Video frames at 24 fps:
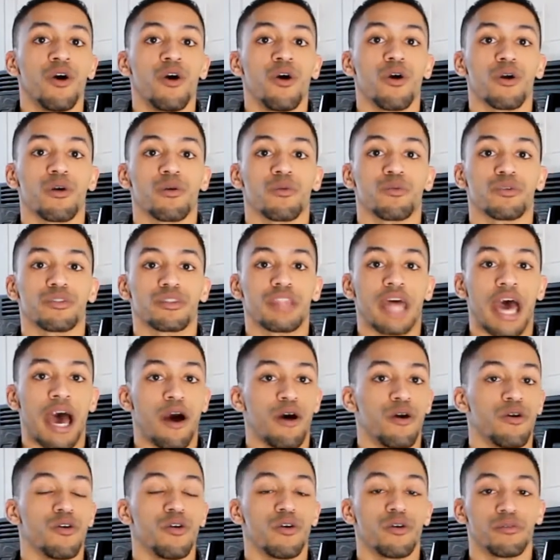or
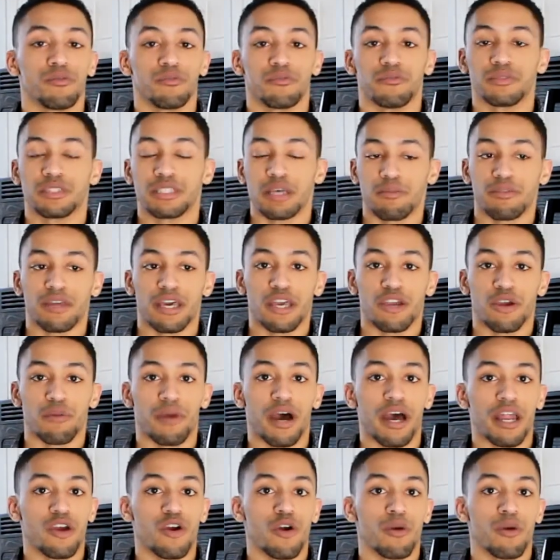without something in your body,